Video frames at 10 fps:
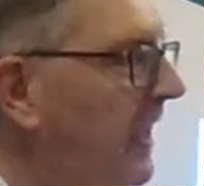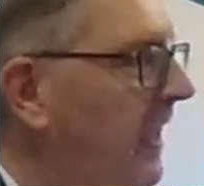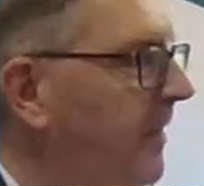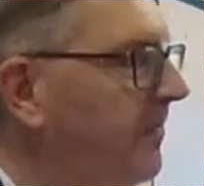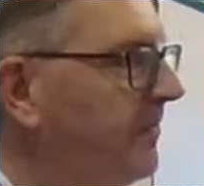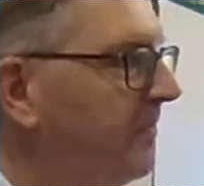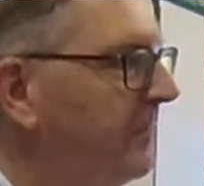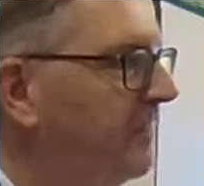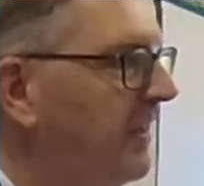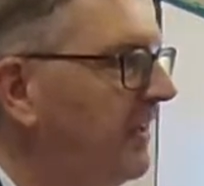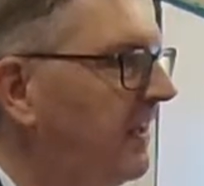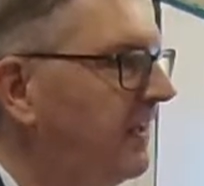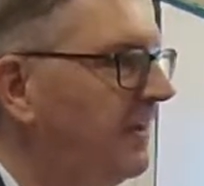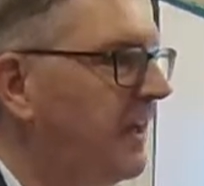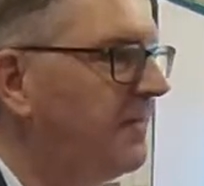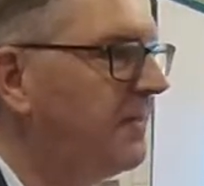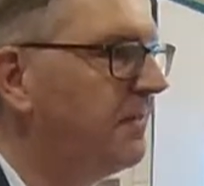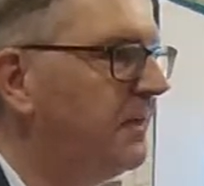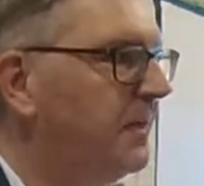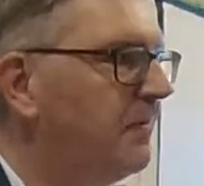and then
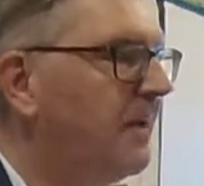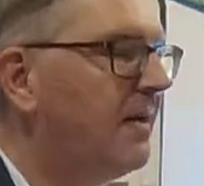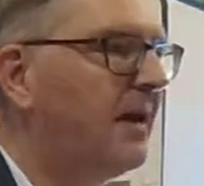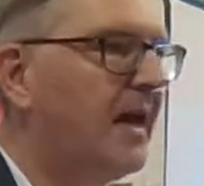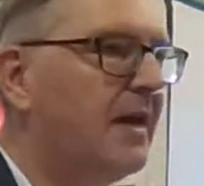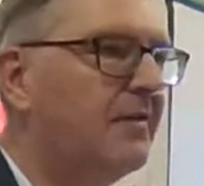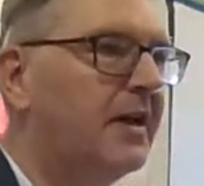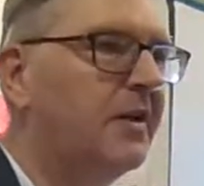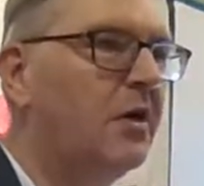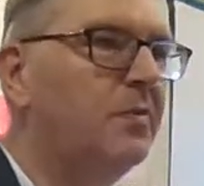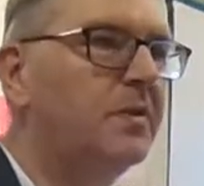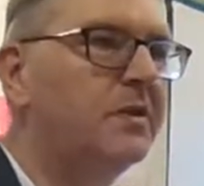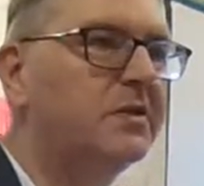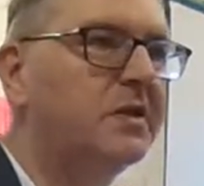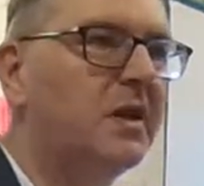think about how that opens